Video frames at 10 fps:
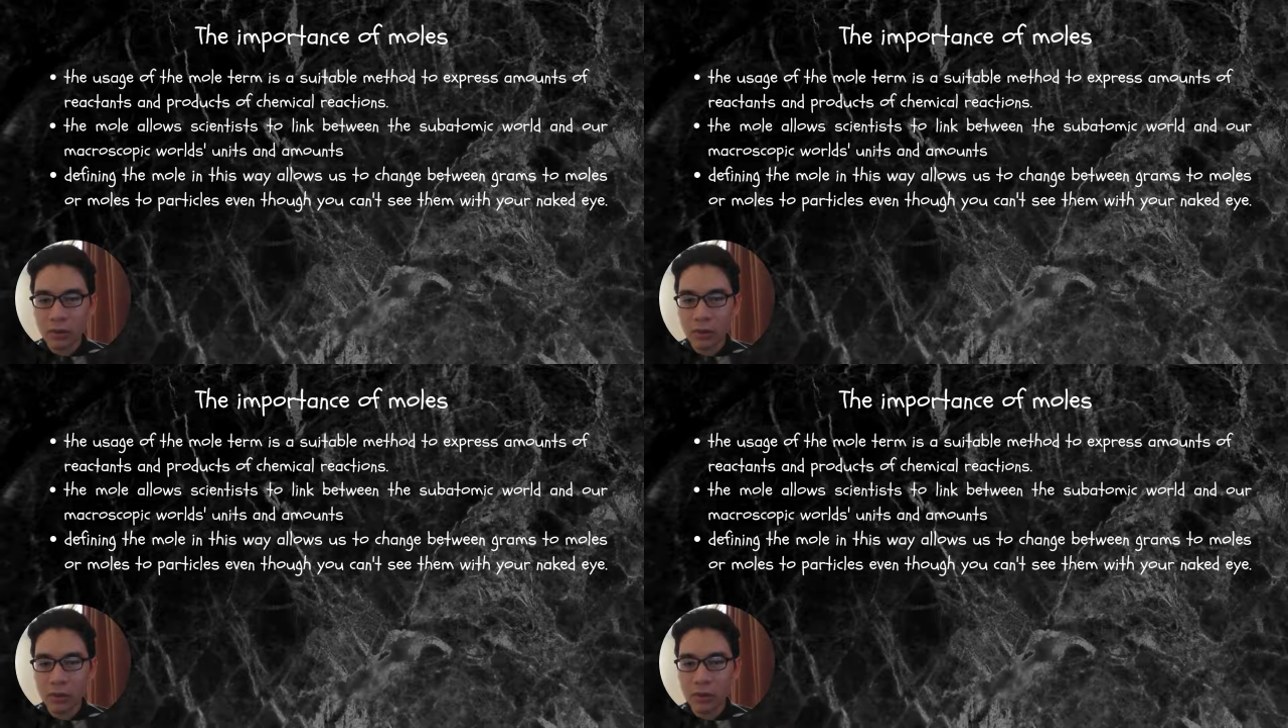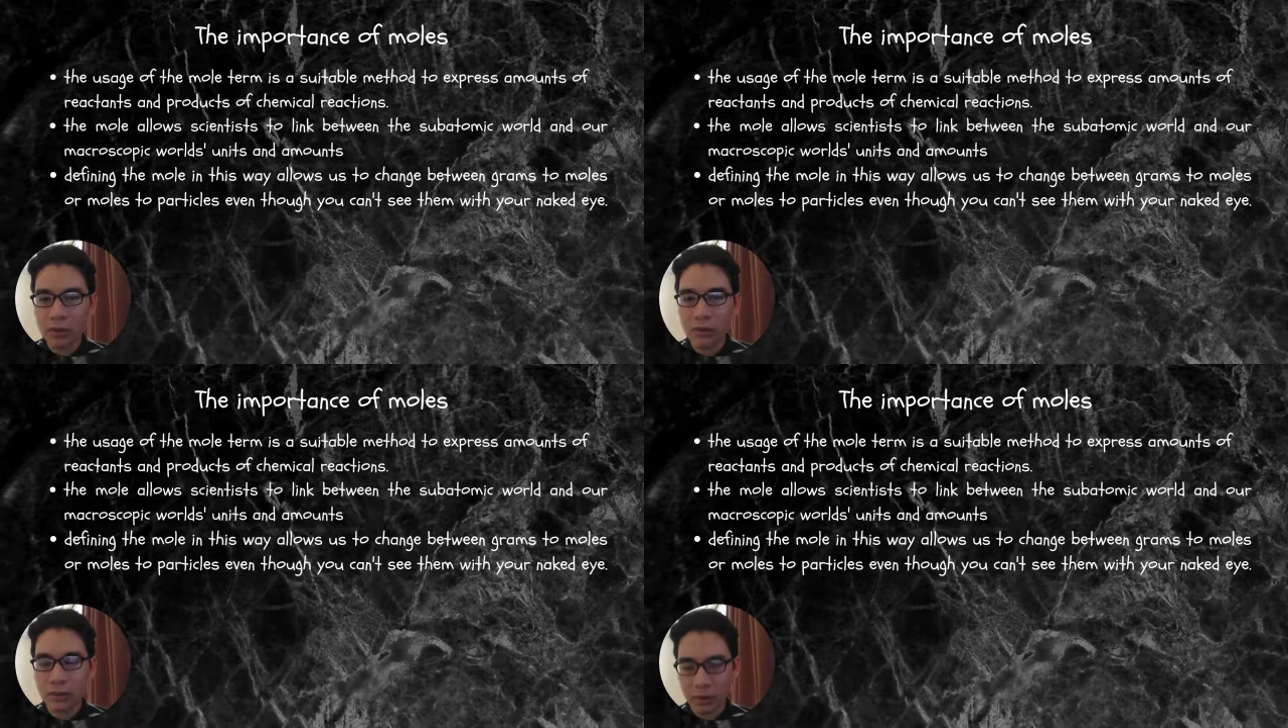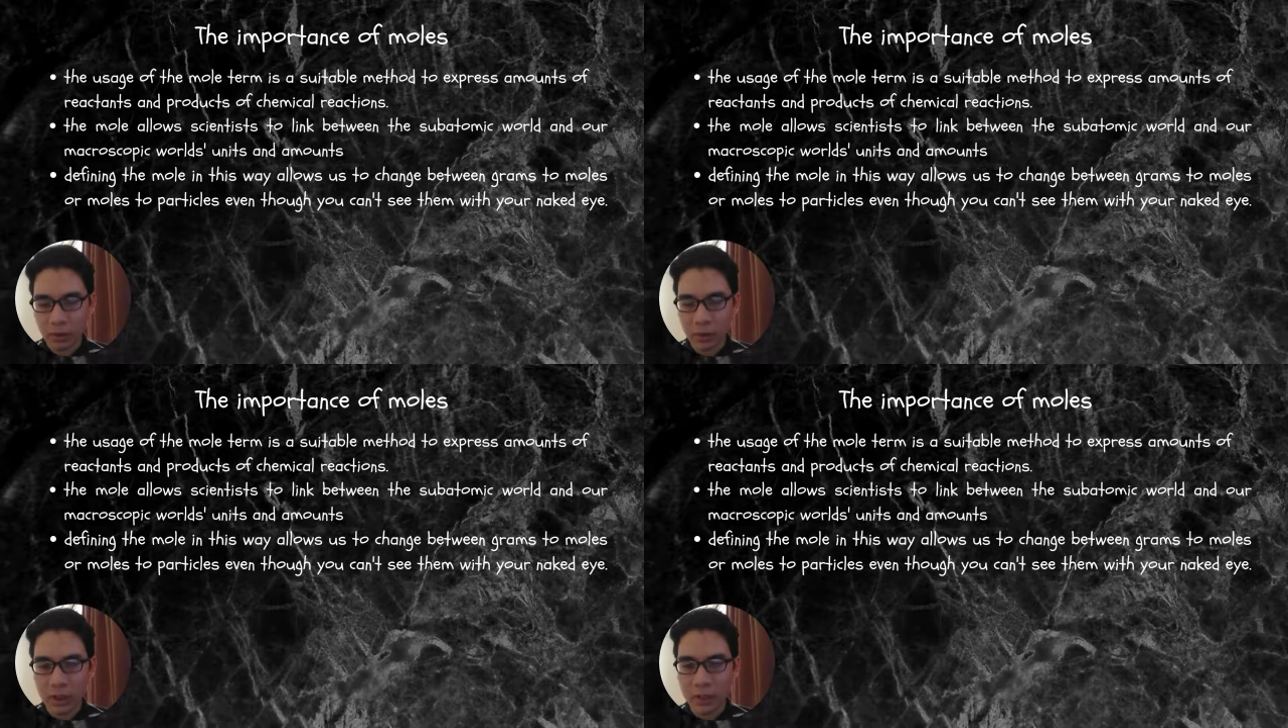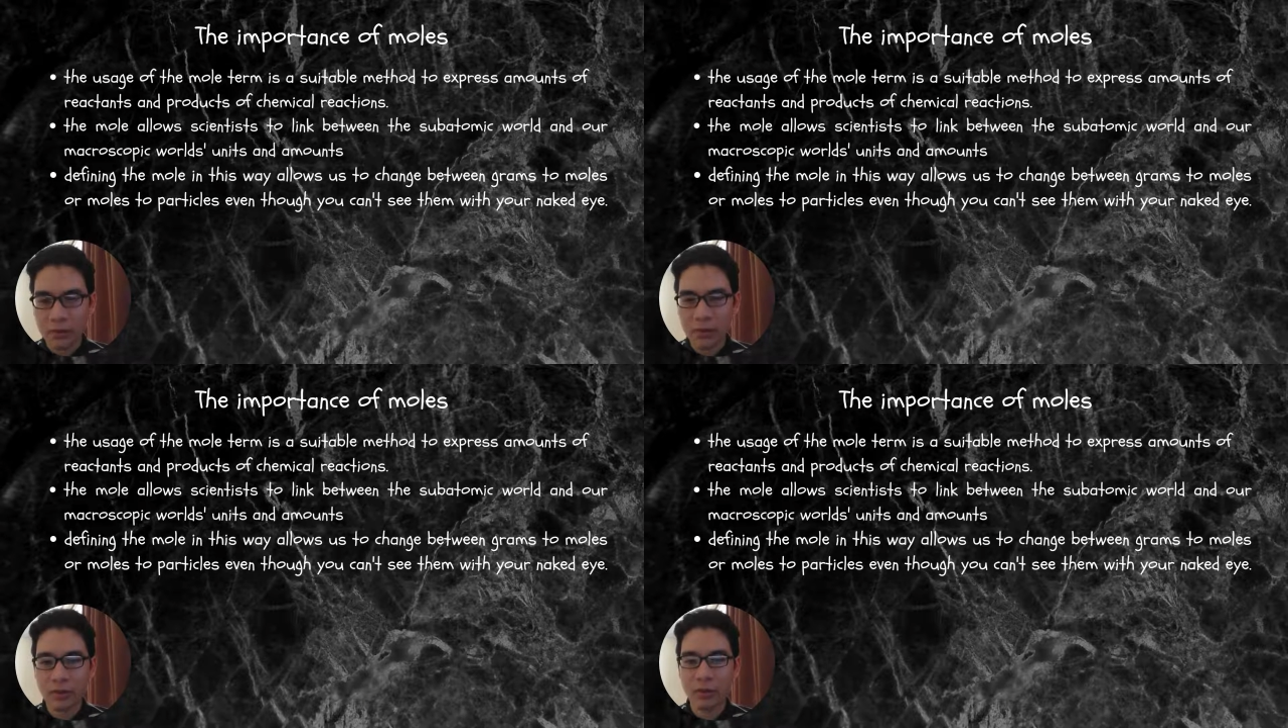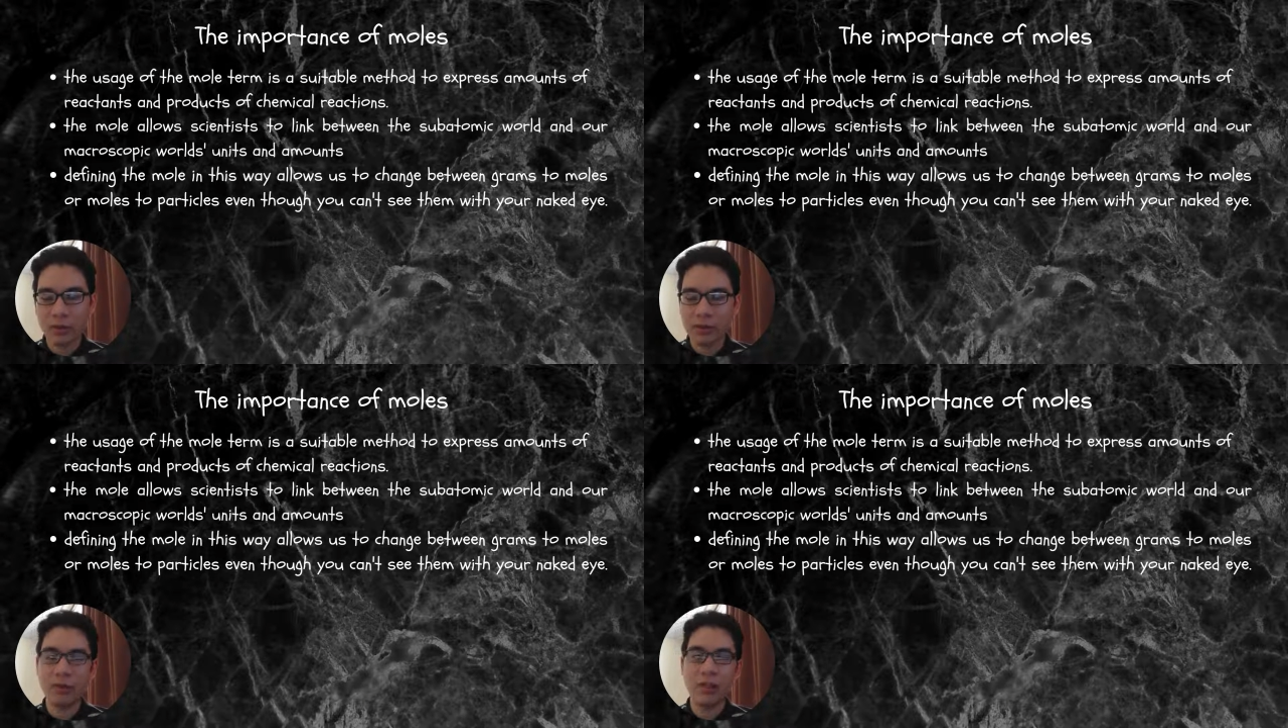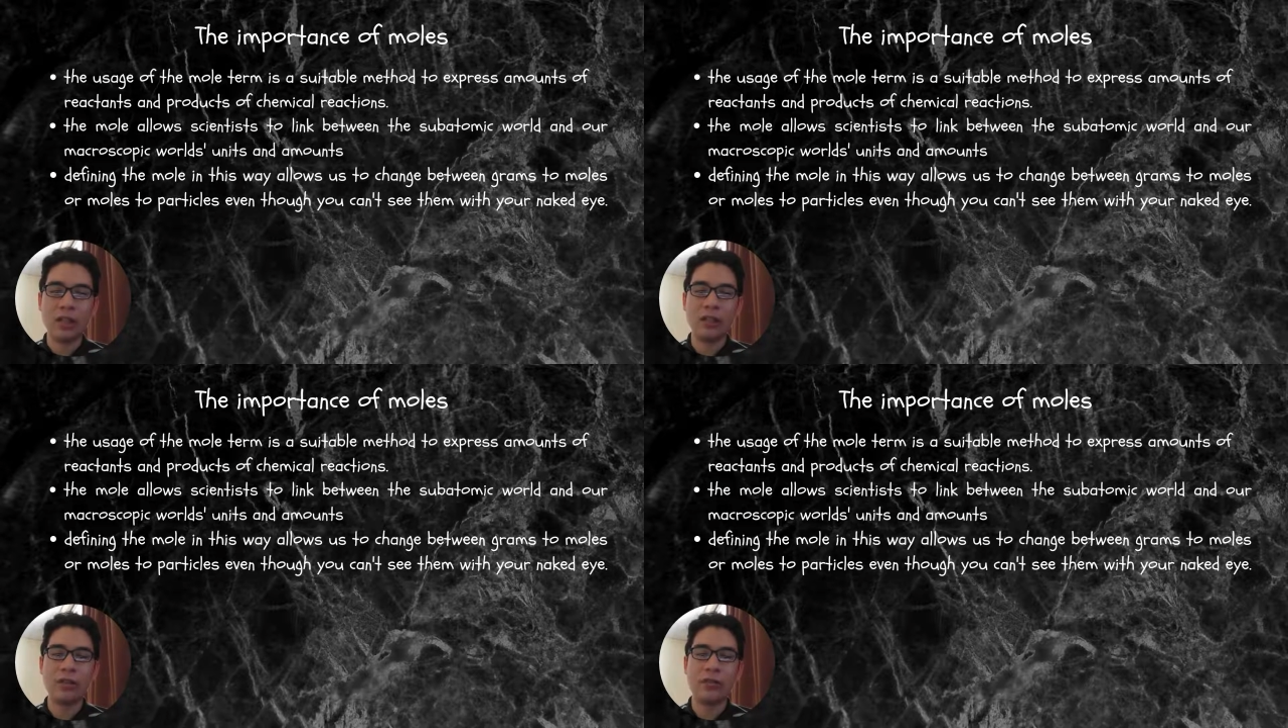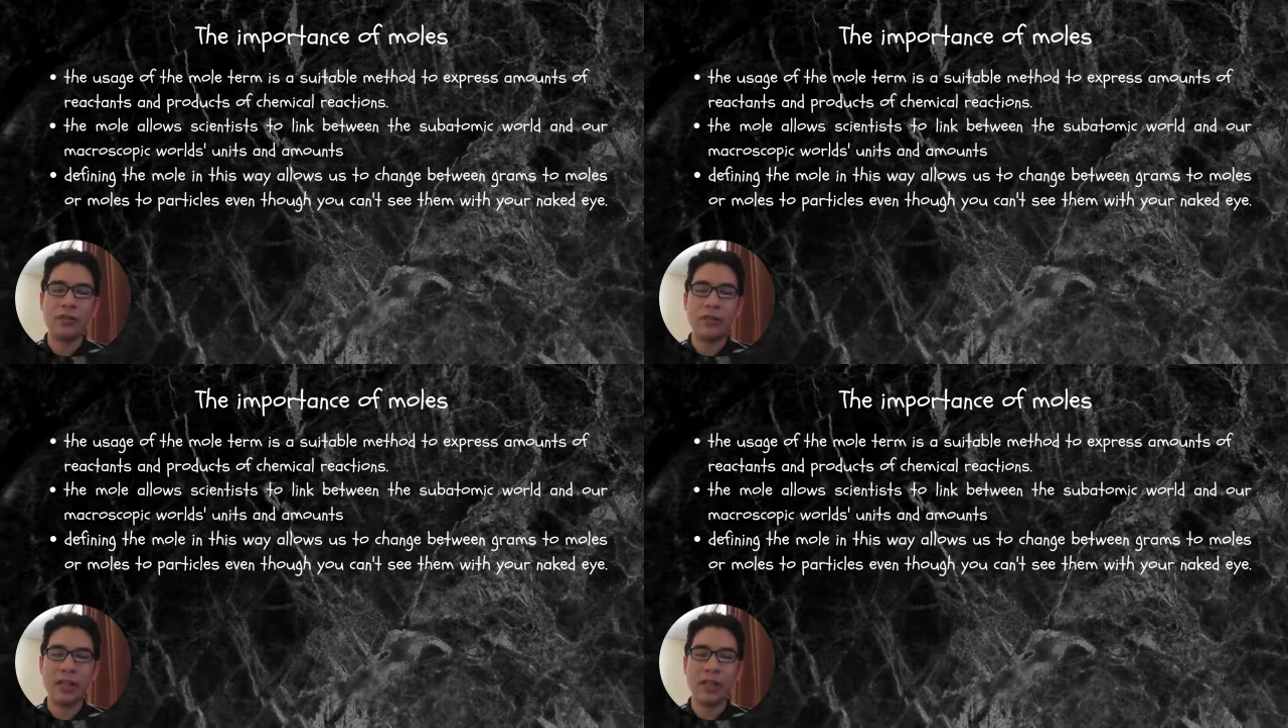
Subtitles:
also allows scientists to link